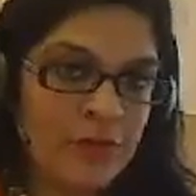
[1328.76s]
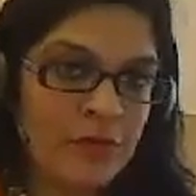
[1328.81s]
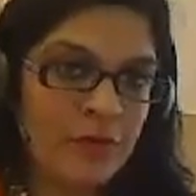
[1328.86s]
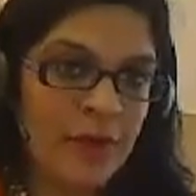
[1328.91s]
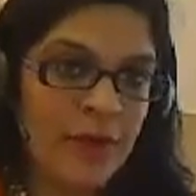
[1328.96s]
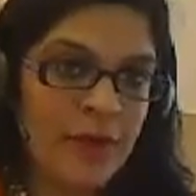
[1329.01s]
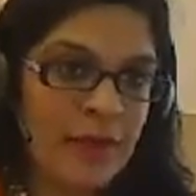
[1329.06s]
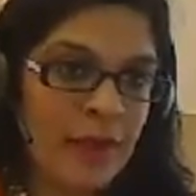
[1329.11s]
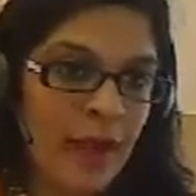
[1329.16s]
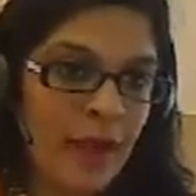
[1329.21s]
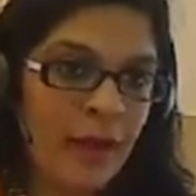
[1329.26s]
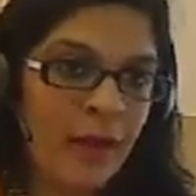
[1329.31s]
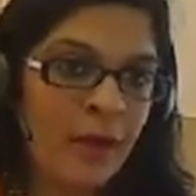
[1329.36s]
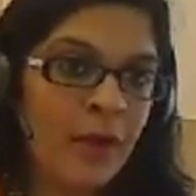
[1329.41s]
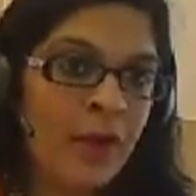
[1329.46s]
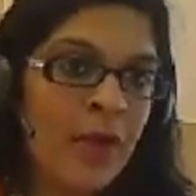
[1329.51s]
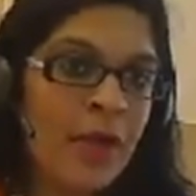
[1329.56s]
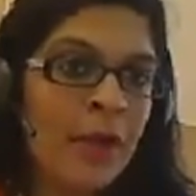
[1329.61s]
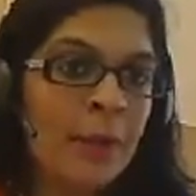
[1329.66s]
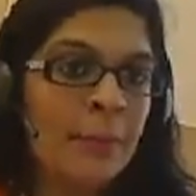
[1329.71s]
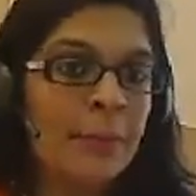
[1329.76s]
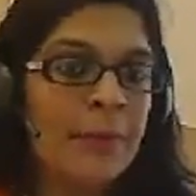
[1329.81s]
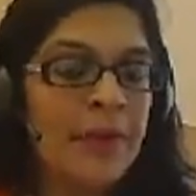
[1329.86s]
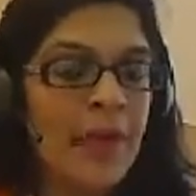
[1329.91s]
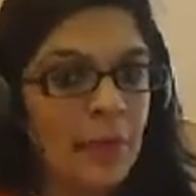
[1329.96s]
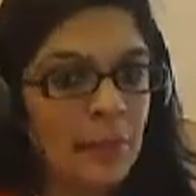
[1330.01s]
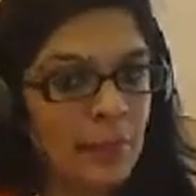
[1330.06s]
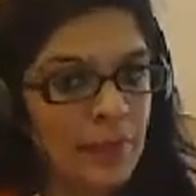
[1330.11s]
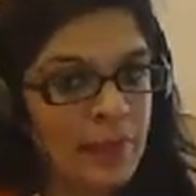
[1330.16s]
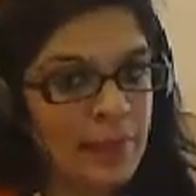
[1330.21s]
right now, but
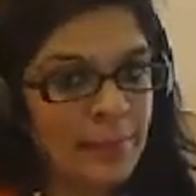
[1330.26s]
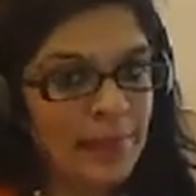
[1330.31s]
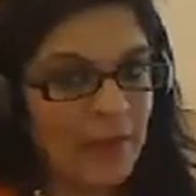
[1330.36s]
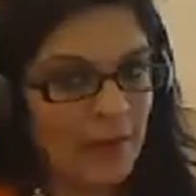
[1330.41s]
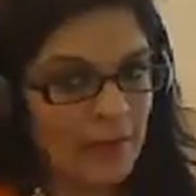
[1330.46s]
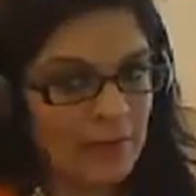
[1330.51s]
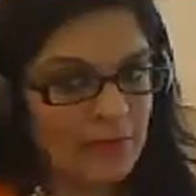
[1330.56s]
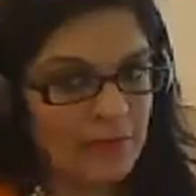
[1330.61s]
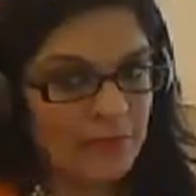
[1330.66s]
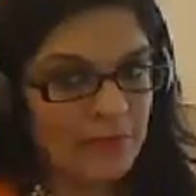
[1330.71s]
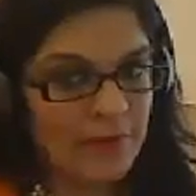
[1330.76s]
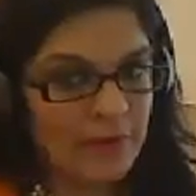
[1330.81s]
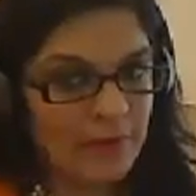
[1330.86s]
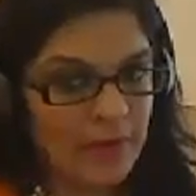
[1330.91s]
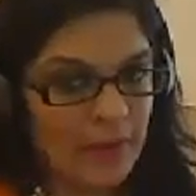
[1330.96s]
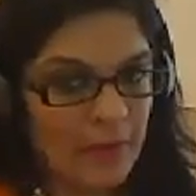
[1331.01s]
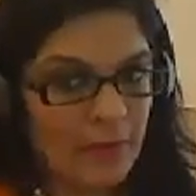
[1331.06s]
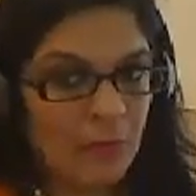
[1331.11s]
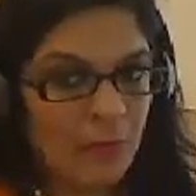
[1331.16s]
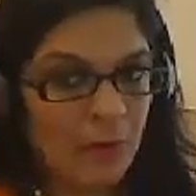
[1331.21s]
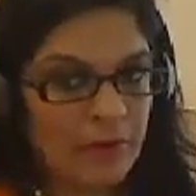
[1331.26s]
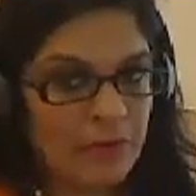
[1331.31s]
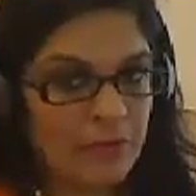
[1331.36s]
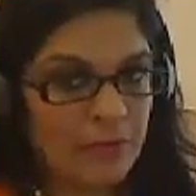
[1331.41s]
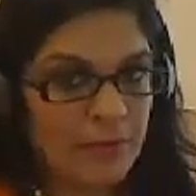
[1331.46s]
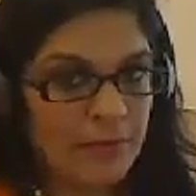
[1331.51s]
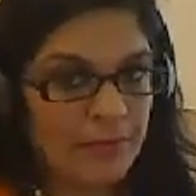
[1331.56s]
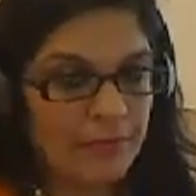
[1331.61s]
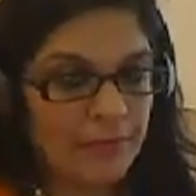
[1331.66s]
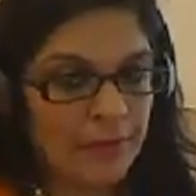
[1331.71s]
I will be answering them
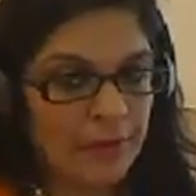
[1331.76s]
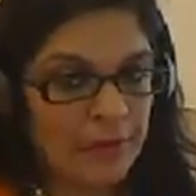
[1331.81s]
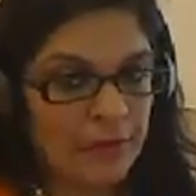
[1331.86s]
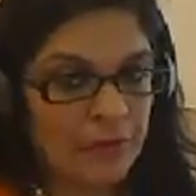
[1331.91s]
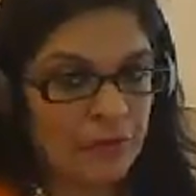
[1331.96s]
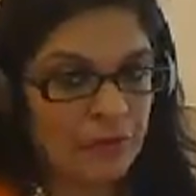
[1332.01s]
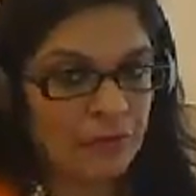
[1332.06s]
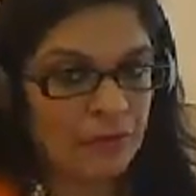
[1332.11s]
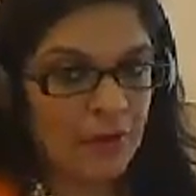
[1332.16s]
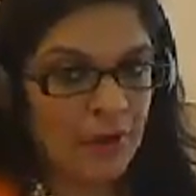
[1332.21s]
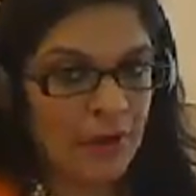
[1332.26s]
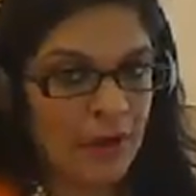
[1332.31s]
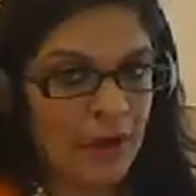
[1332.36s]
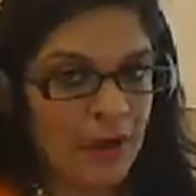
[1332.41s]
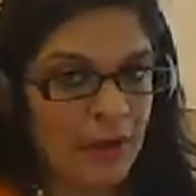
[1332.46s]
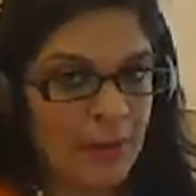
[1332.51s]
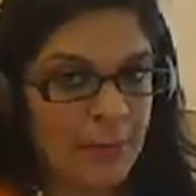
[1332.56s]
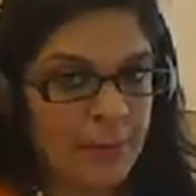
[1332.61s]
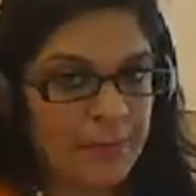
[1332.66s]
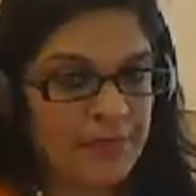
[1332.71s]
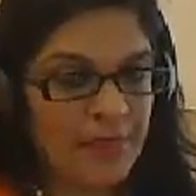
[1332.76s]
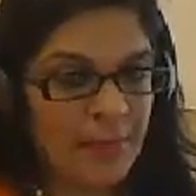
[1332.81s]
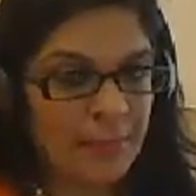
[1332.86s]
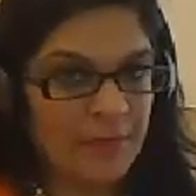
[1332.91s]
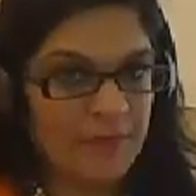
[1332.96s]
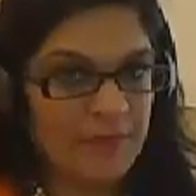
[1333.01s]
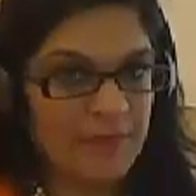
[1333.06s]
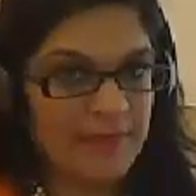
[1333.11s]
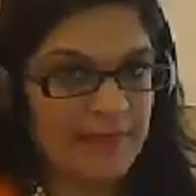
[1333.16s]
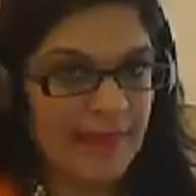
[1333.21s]
once we finish
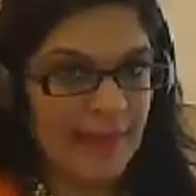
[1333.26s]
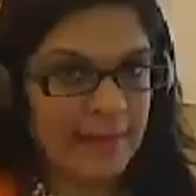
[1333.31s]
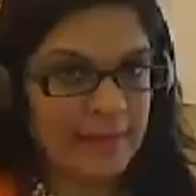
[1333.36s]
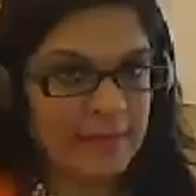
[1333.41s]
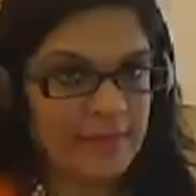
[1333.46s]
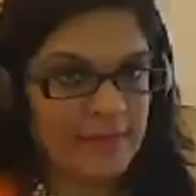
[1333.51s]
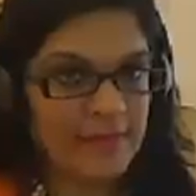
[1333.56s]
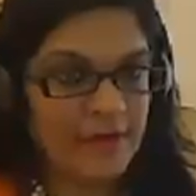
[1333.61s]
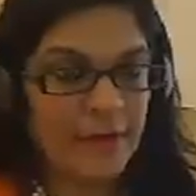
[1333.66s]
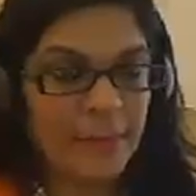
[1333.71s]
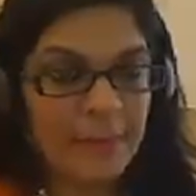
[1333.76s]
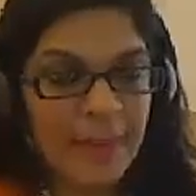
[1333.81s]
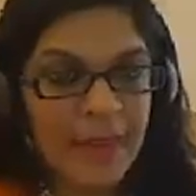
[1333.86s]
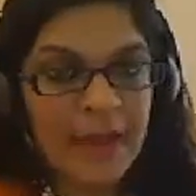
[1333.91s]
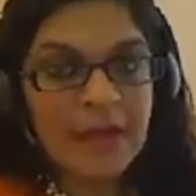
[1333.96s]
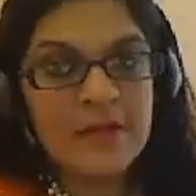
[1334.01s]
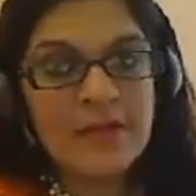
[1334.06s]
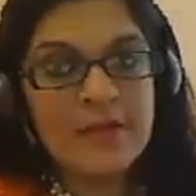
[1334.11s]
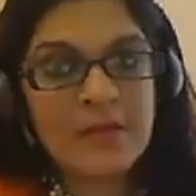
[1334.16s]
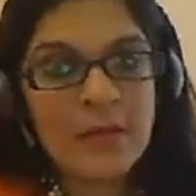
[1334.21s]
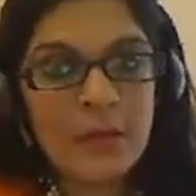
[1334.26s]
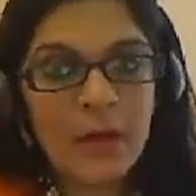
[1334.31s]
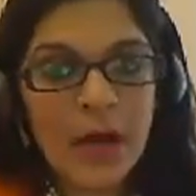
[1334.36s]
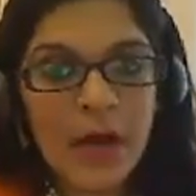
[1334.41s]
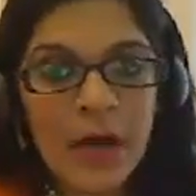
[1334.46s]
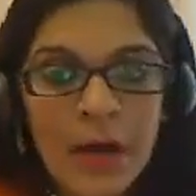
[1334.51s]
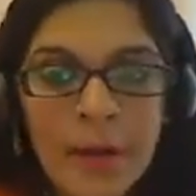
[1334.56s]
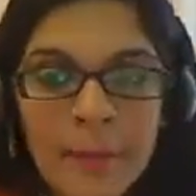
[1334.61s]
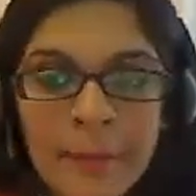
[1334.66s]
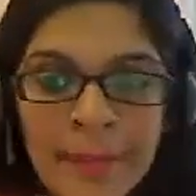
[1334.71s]
some of the slides here. So
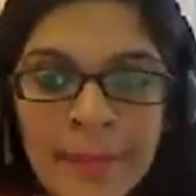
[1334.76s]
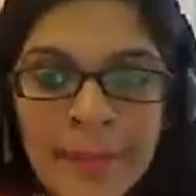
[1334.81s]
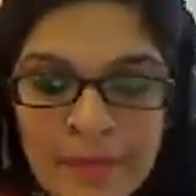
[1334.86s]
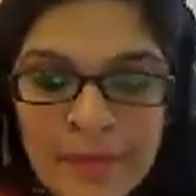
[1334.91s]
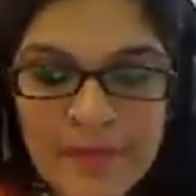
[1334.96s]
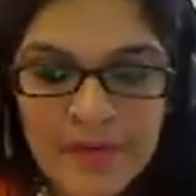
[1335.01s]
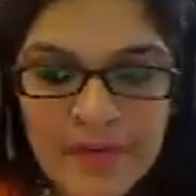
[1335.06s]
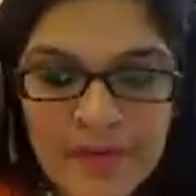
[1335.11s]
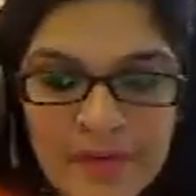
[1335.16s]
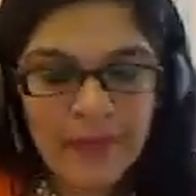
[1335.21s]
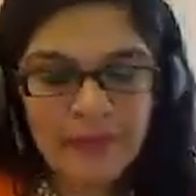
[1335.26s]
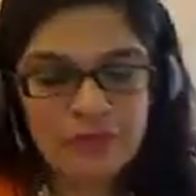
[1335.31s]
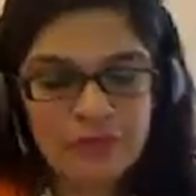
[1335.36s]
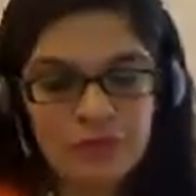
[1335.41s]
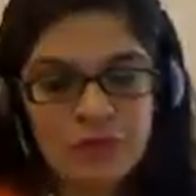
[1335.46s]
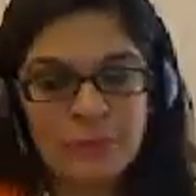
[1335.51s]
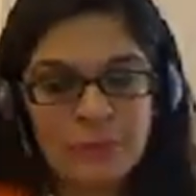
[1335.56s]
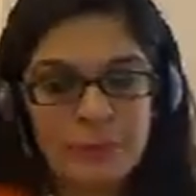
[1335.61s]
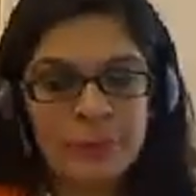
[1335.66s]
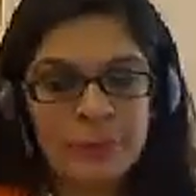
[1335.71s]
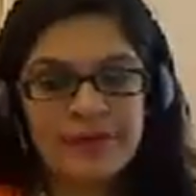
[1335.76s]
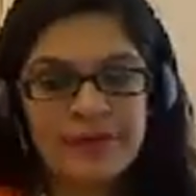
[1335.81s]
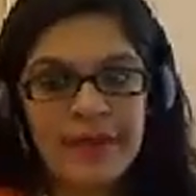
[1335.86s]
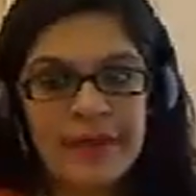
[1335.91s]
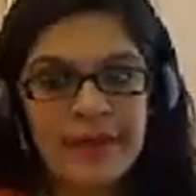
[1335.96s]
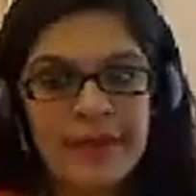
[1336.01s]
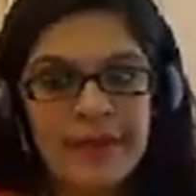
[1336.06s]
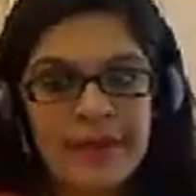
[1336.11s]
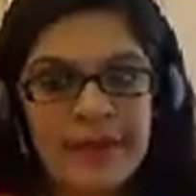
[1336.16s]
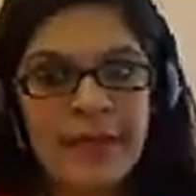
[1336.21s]
there was a question
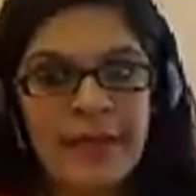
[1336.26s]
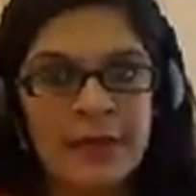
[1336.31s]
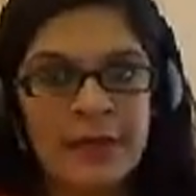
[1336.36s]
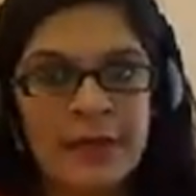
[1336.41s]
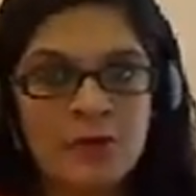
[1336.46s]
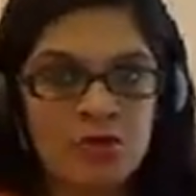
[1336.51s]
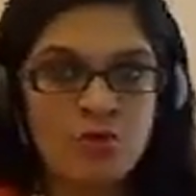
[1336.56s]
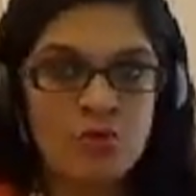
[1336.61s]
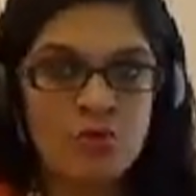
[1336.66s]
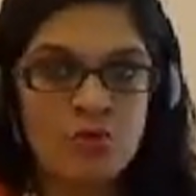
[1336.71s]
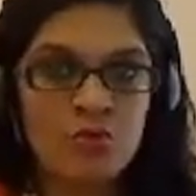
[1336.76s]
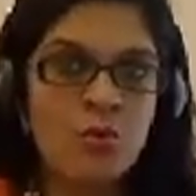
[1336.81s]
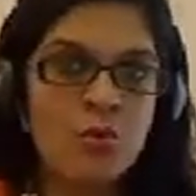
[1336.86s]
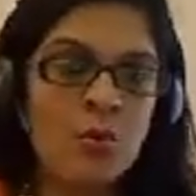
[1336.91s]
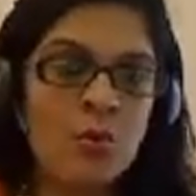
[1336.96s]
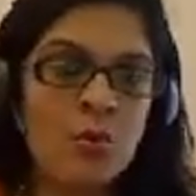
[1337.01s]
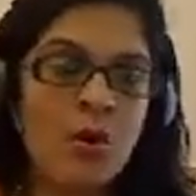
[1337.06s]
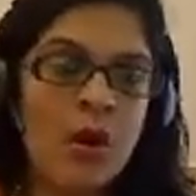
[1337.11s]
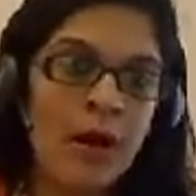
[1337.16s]
pertaining to